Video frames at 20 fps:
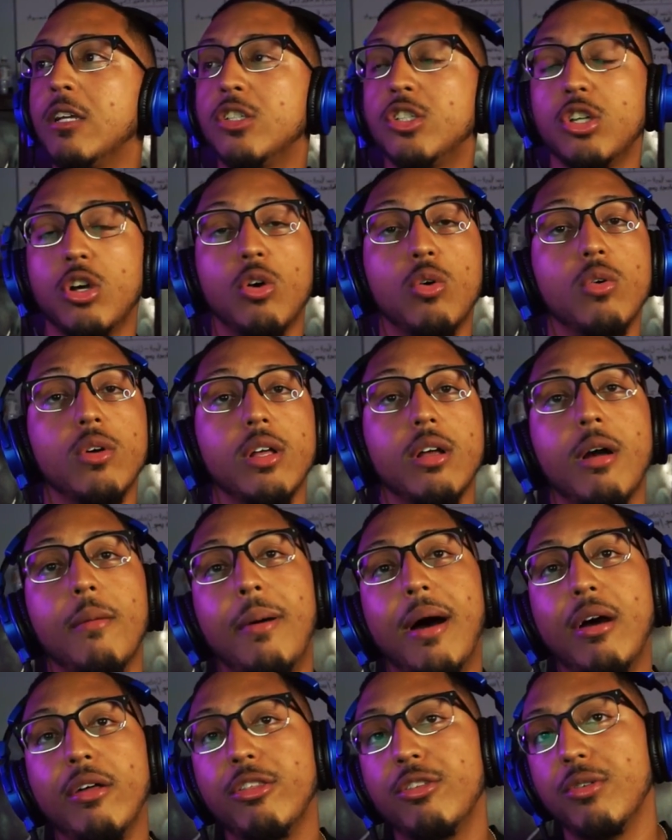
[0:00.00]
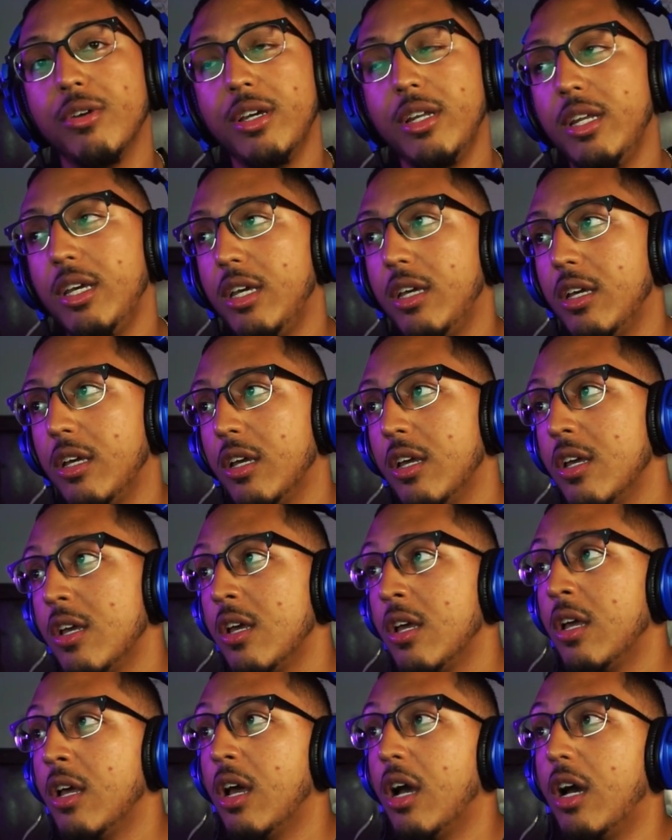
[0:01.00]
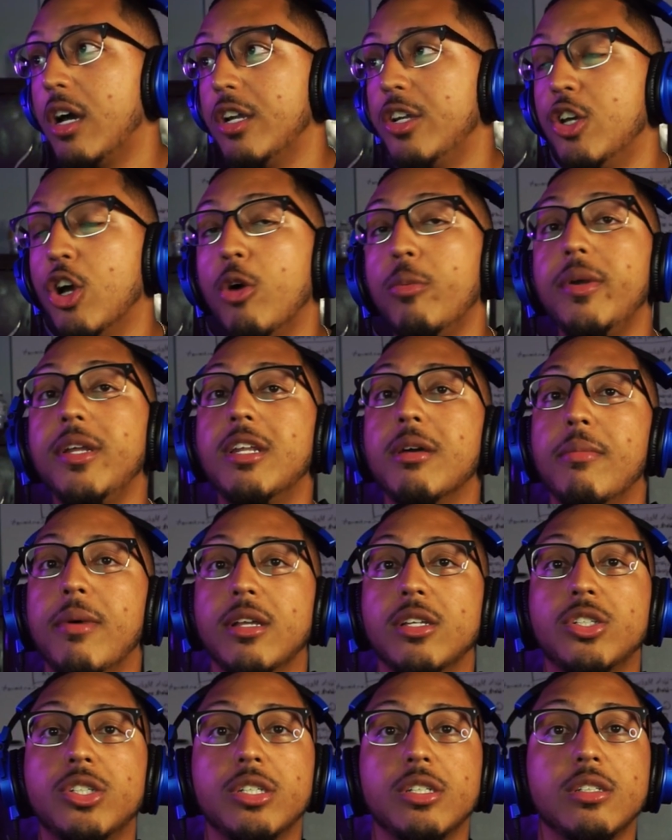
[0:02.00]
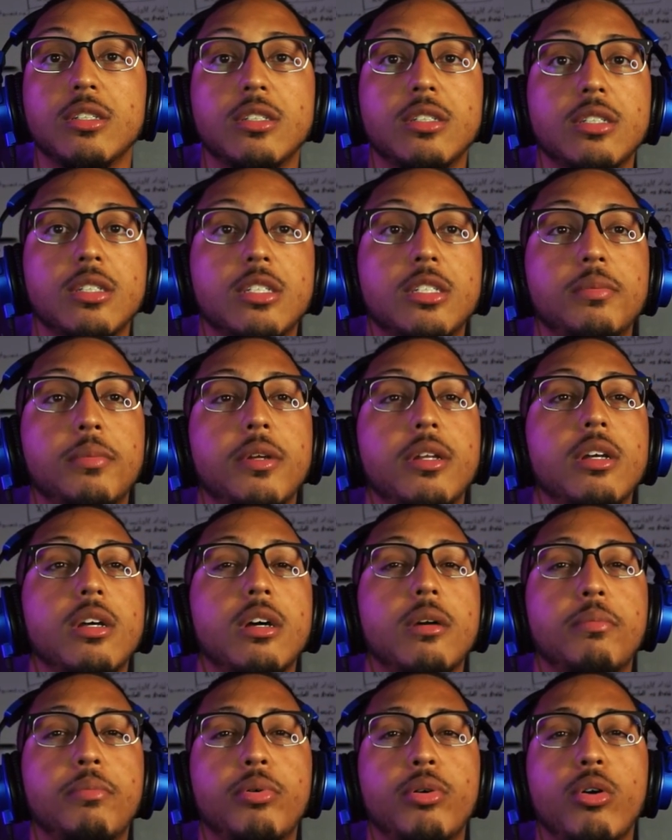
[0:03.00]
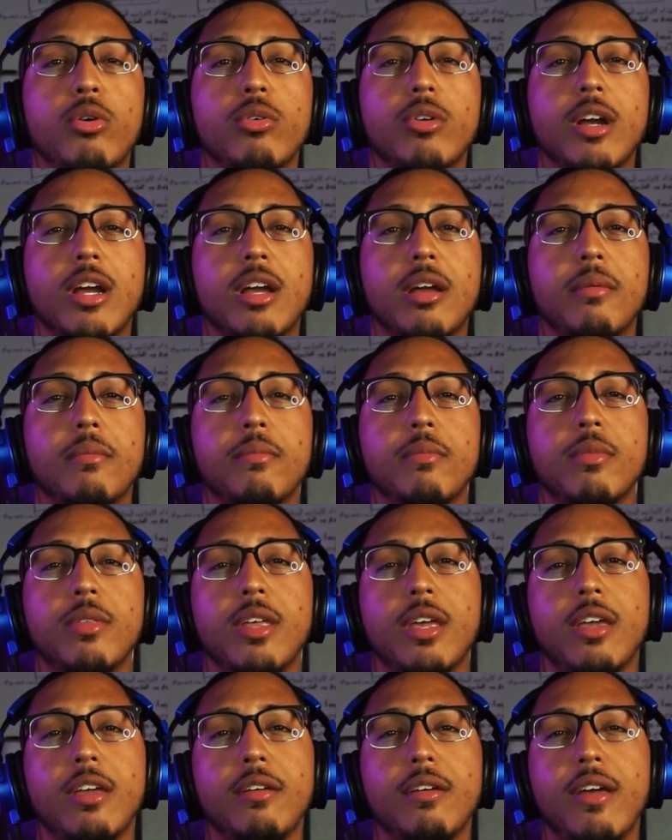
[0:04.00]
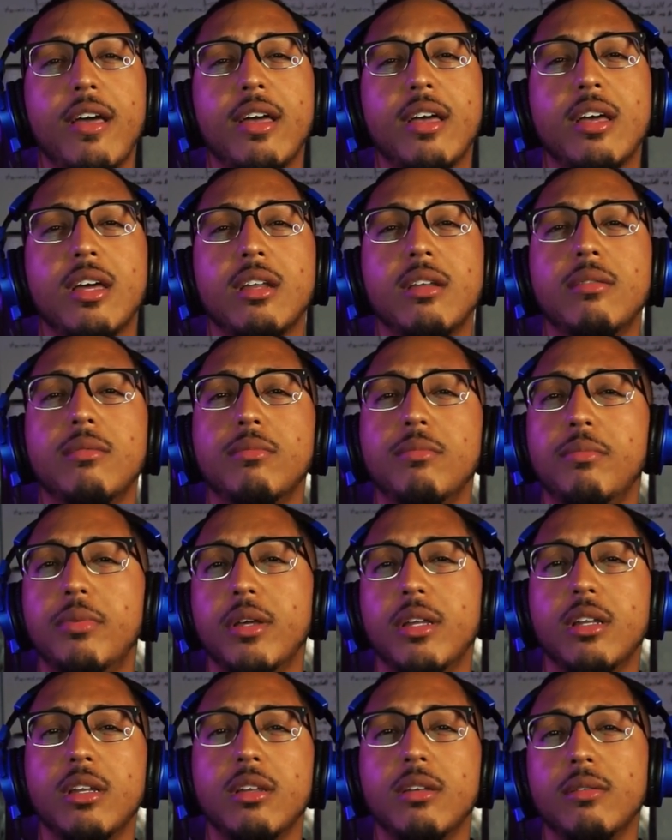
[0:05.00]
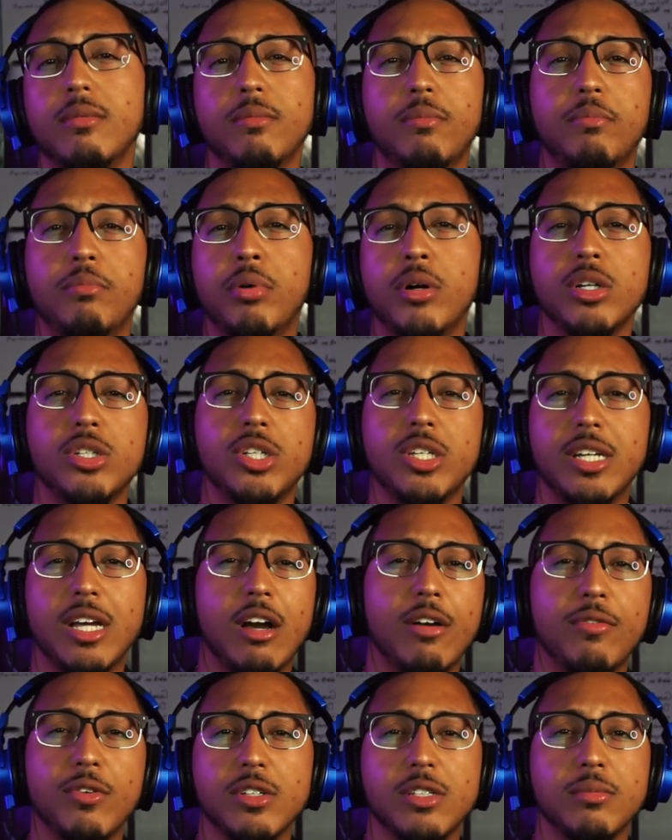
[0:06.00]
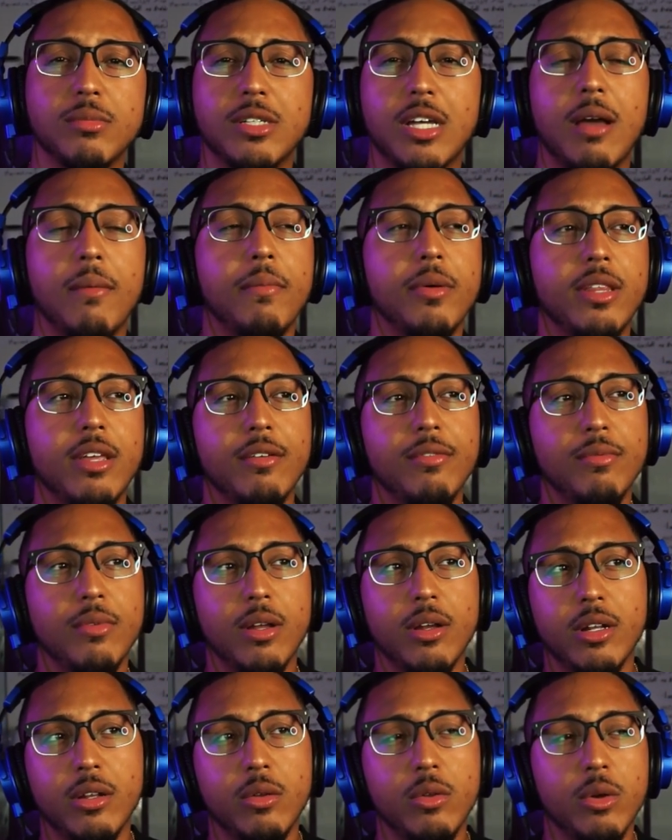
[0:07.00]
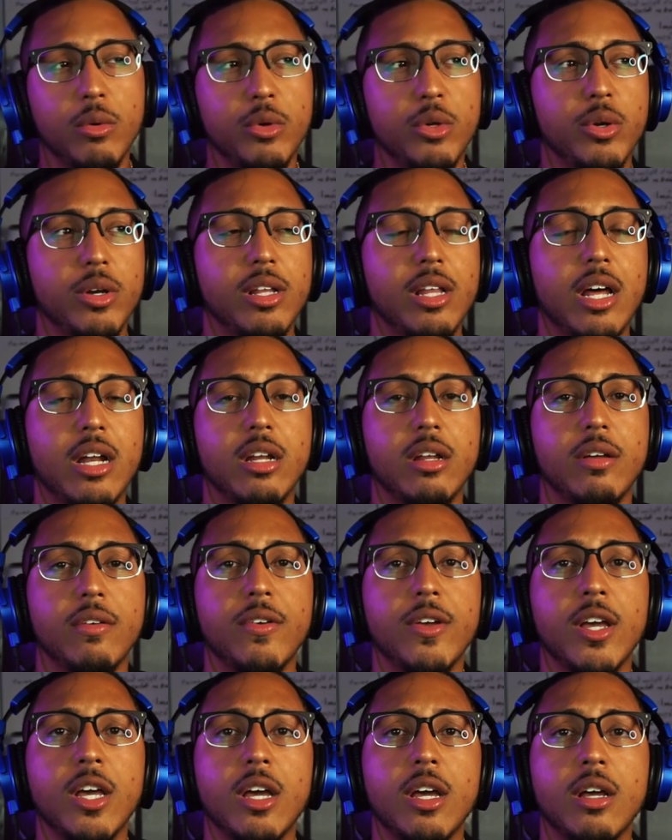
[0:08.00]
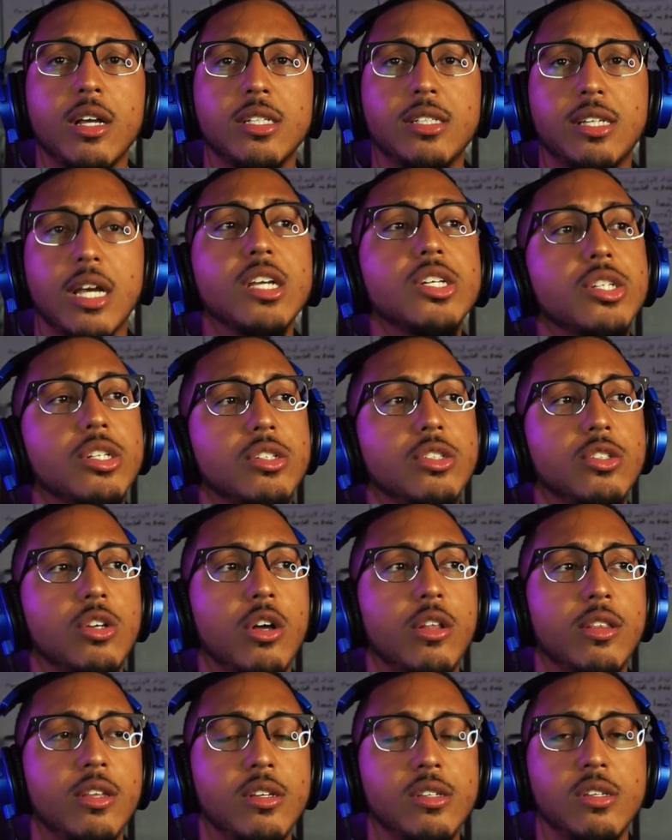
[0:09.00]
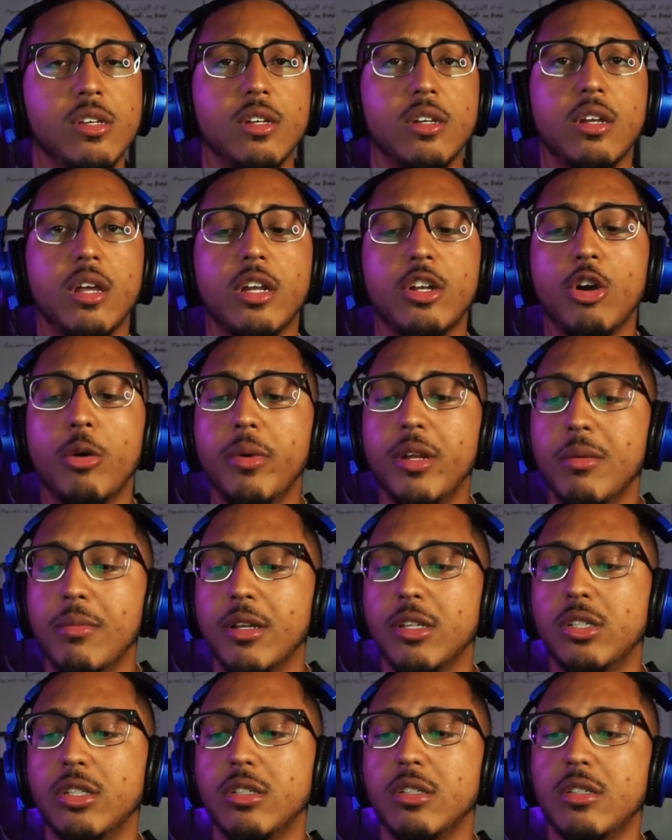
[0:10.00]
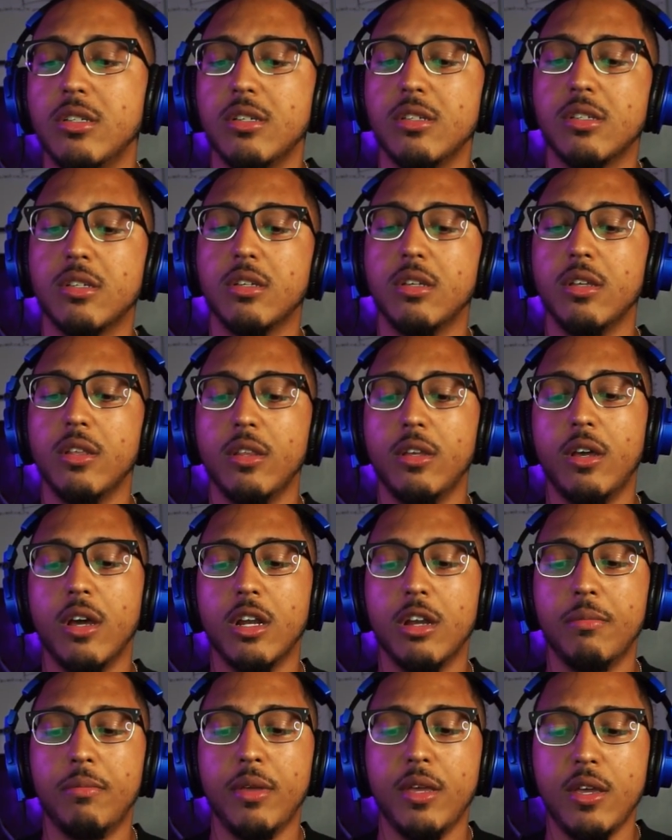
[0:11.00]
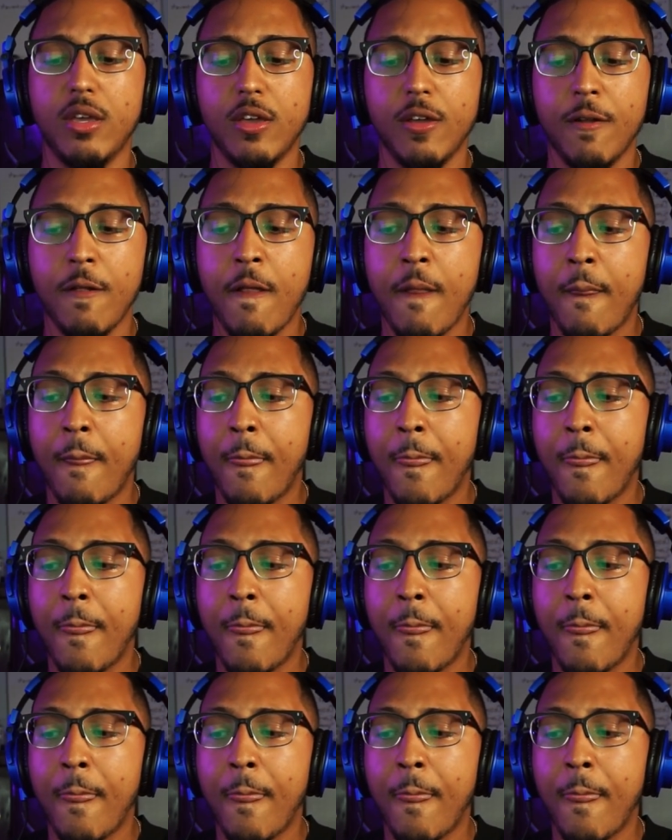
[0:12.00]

so about 3D Adobe Dimensions, it's been a program they had been pushing out for some time, but they they, they were doing a lot of sessions on this and Adobe Dimensions is going to be